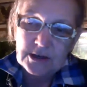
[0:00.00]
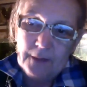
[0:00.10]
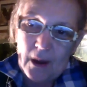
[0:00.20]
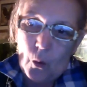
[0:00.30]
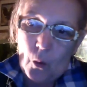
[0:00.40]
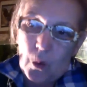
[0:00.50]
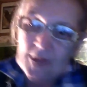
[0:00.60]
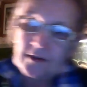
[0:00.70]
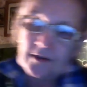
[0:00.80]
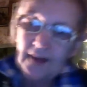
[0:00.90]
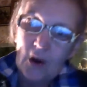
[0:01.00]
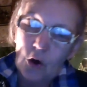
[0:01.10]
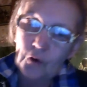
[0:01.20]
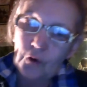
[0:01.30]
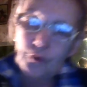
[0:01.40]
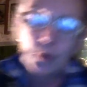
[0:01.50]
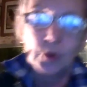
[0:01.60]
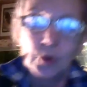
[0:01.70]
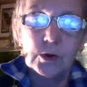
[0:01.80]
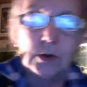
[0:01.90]
about whether they are
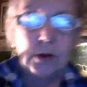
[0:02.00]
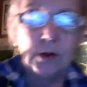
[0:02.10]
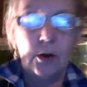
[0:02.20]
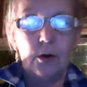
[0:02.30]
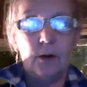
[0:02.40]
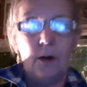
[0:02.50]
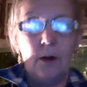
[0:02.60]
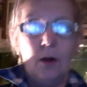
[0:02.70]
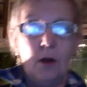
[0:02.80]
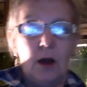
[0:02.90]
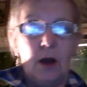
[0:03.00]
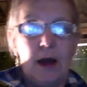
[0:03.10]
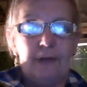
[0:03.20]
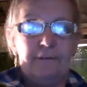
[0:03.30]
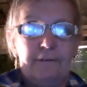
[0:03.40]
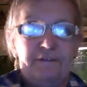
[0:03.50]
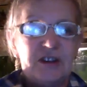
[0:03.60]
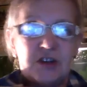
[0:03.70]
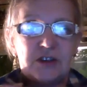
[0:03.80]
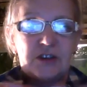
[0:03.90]
cruel and
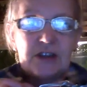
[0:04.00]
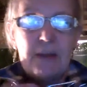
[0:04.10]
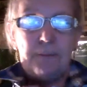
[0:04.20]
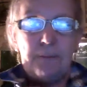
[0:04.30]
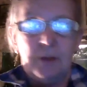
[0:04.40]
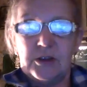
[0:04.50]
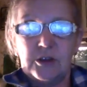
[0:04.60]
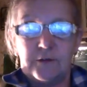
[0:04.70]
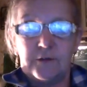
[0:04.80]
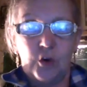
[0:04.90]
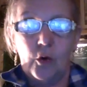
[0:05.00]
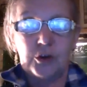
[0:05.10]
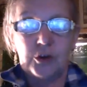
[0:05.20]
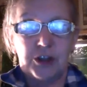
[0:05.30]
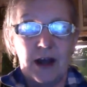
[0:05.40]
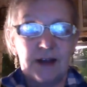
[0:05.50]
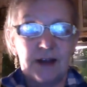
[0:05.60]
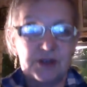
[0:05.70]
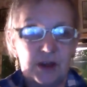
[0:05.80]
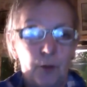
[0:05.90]
vicious implements of torture, as
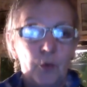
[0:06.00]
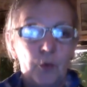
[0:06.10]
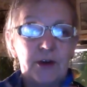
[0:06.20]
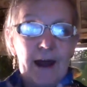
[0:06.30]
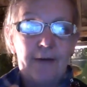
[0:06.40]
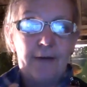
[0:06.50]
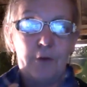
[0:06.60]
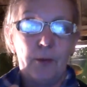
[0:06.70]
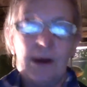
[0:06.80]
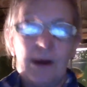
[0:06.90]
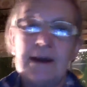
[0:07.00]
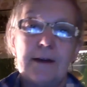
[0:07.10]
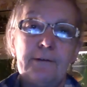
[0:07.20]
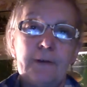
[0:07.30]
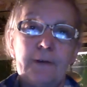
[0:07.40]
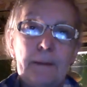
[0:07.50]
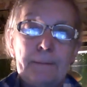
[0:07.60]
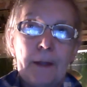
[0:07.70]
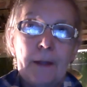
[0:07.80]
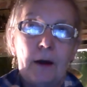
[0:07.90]
some would have you believe,
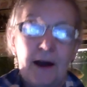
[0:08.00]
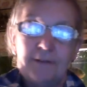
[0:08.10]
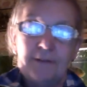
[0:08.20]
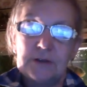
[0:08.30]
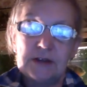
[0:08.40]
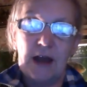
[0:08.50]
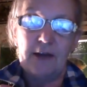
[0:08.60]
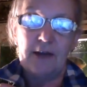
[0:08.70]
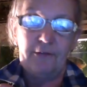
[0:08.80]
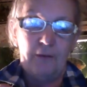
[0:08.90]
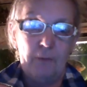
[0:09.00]
I have to say, from